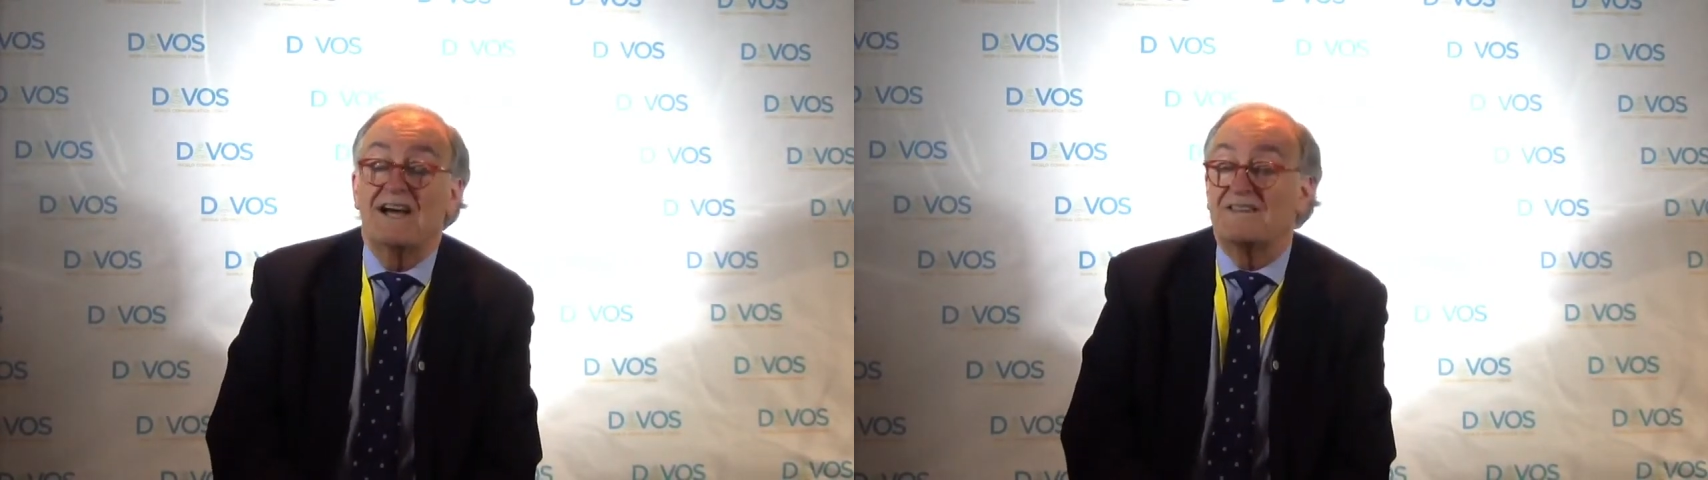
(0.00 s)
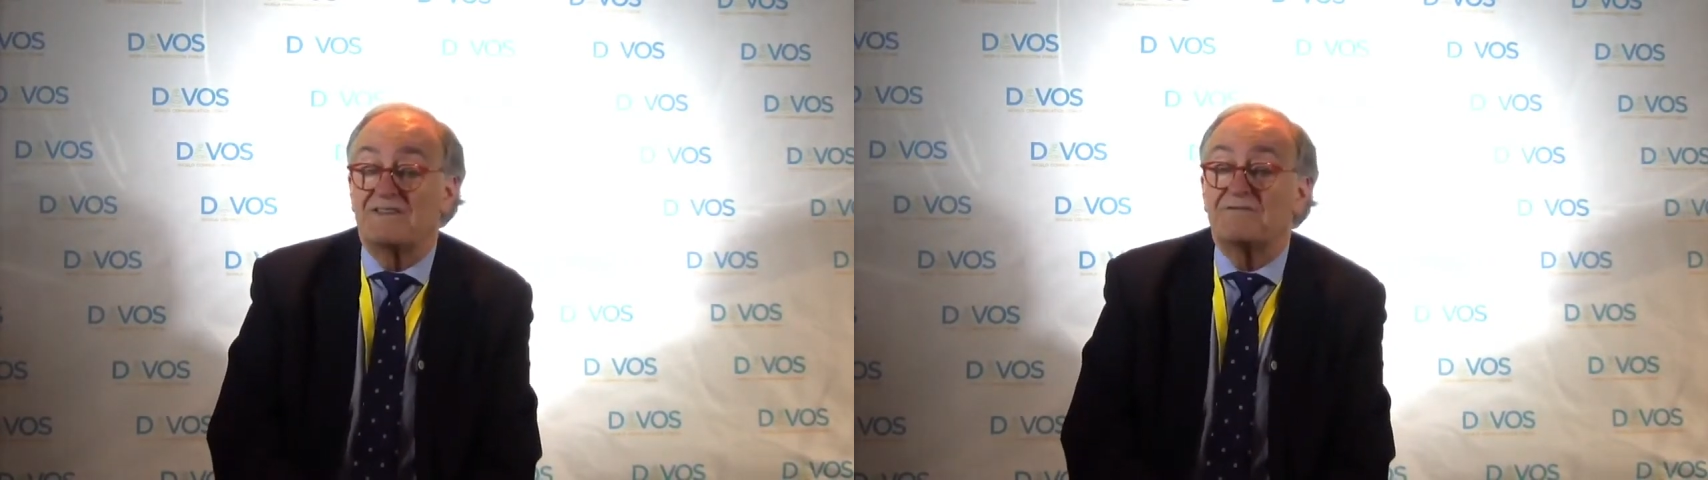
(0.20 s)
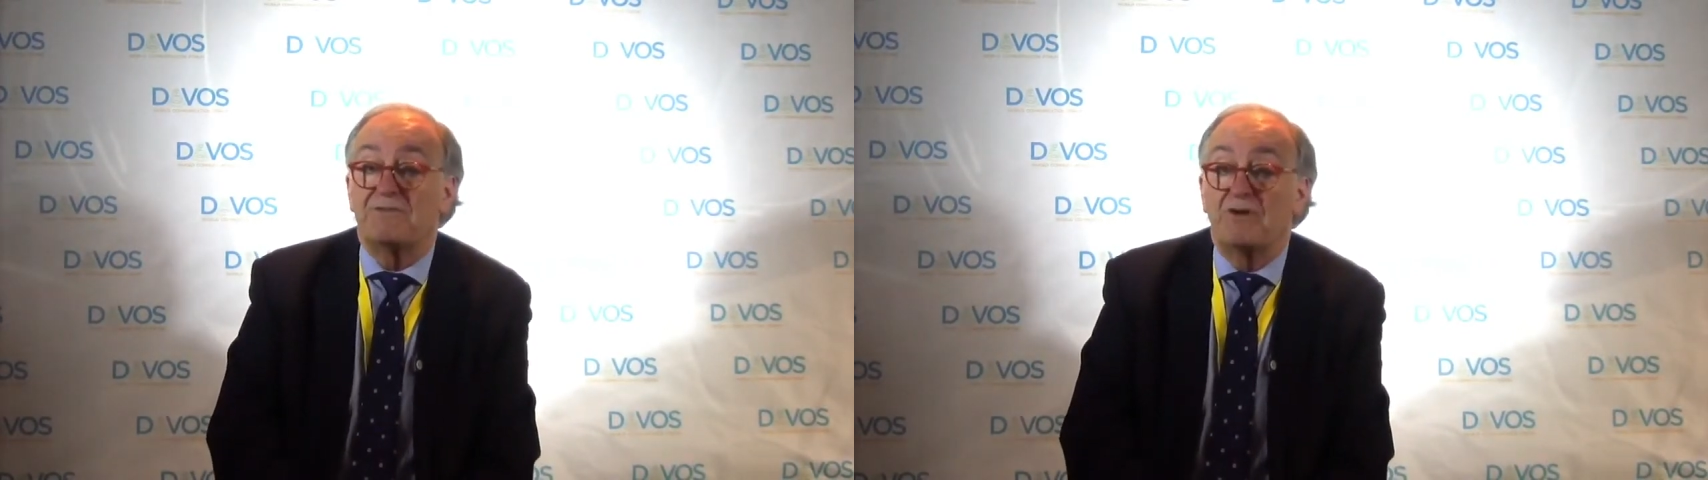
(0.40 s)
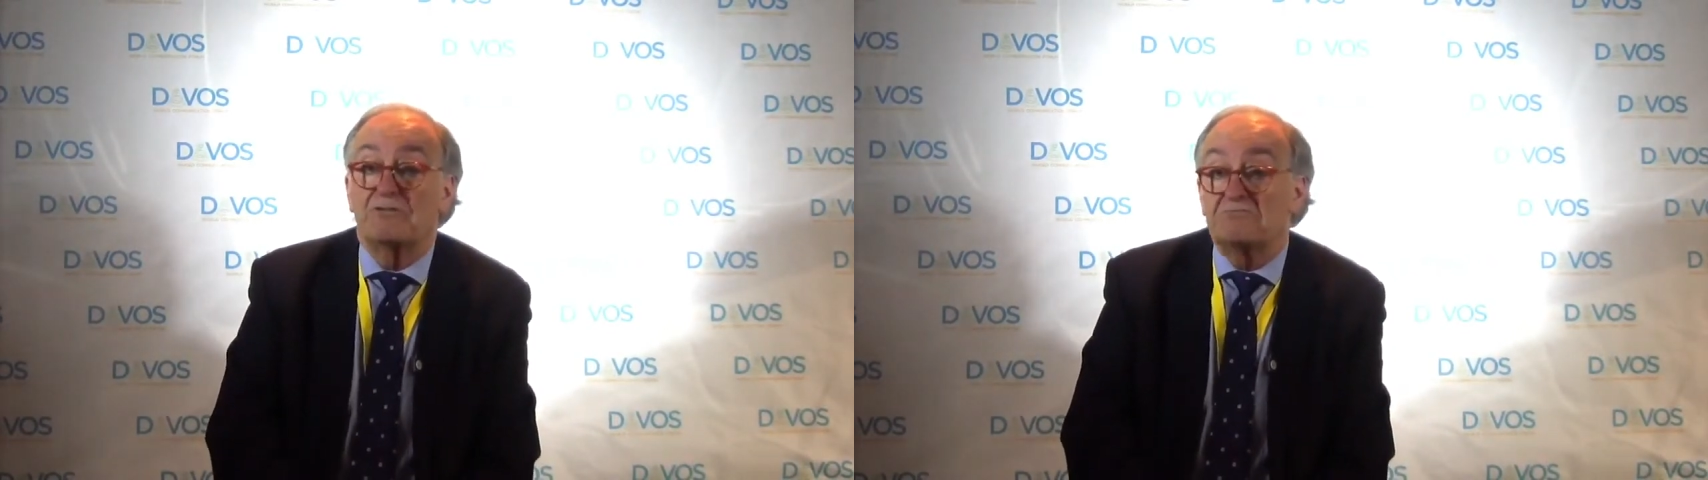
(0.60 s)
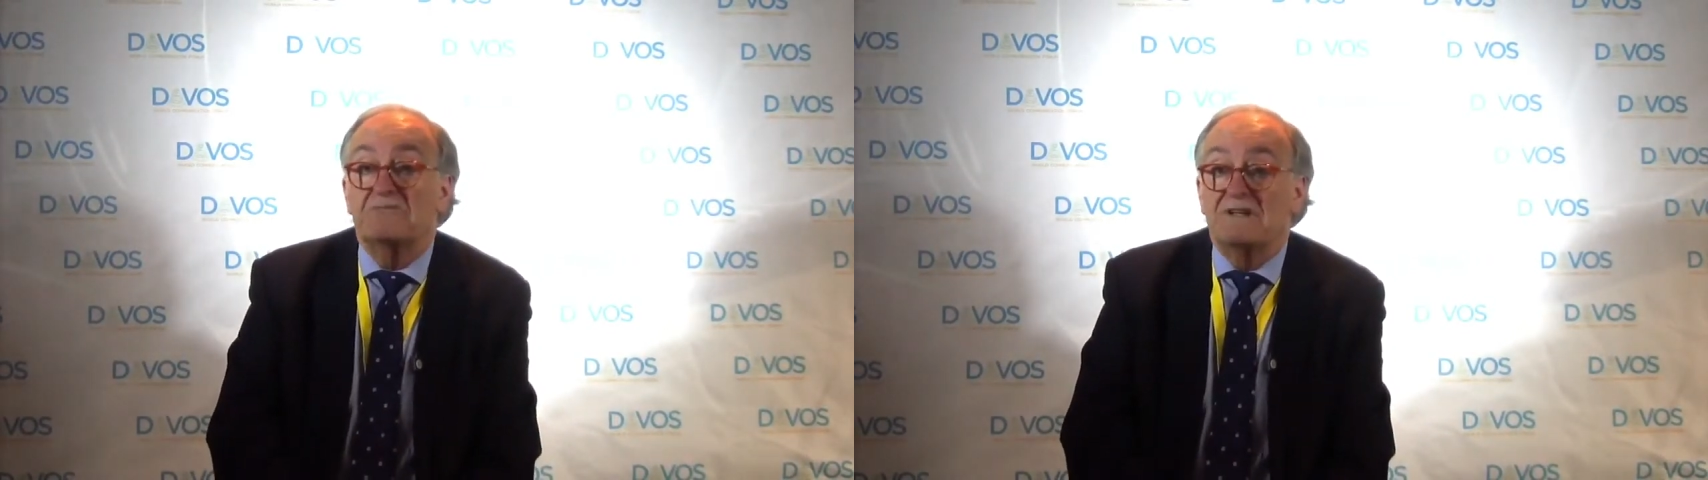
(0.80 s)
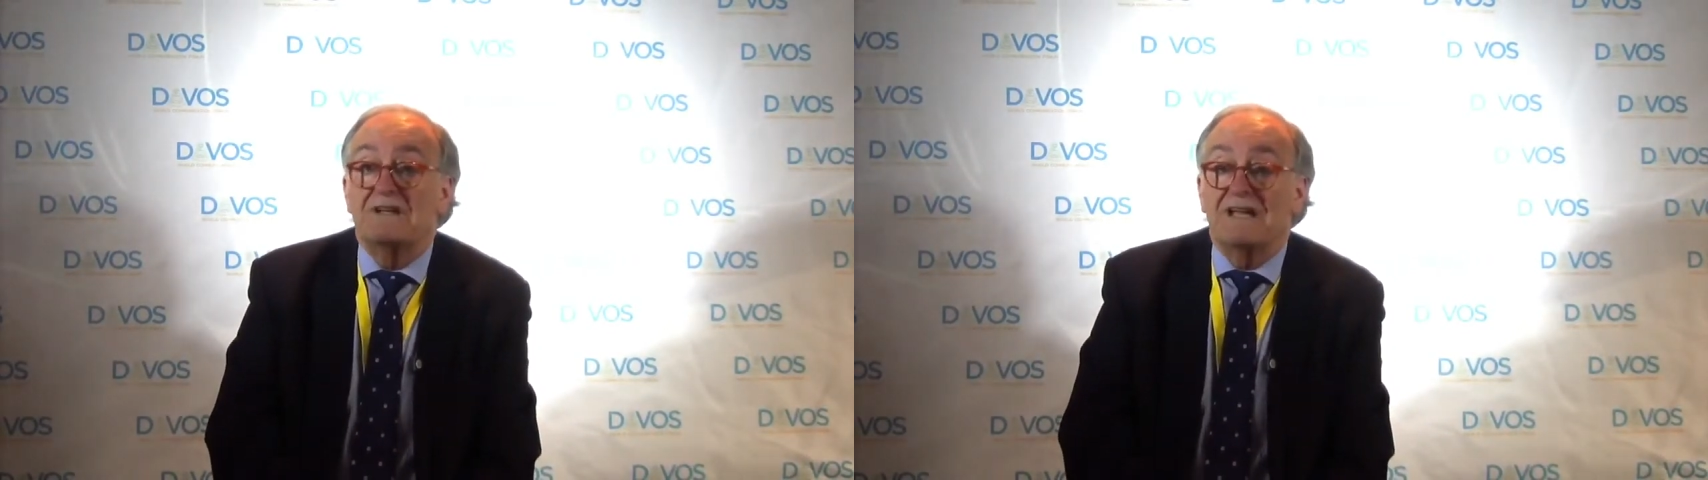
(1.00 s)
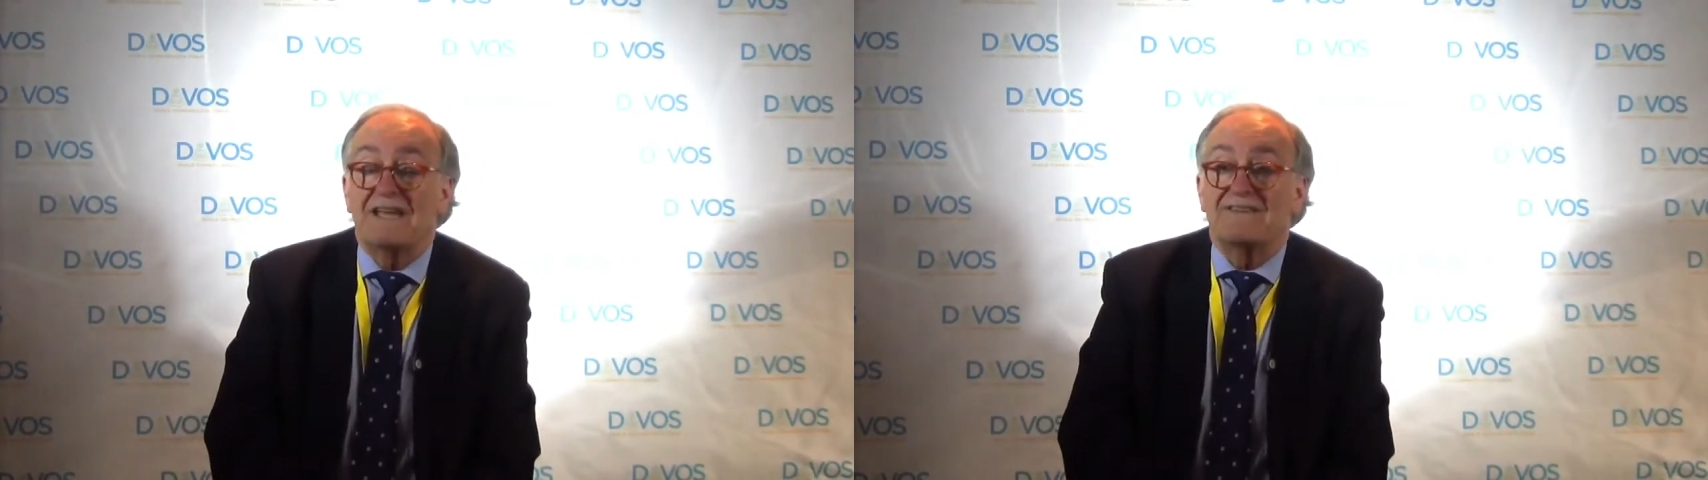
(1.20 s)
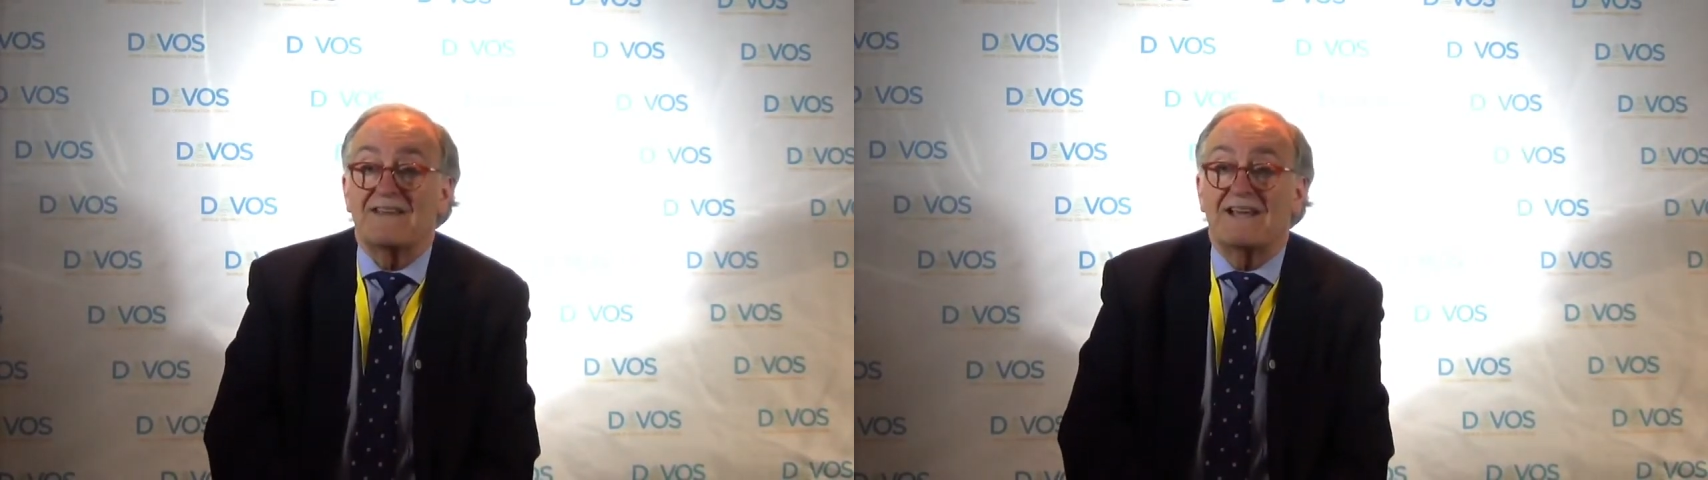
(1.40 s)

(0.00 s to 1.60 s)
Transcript: and therefore it's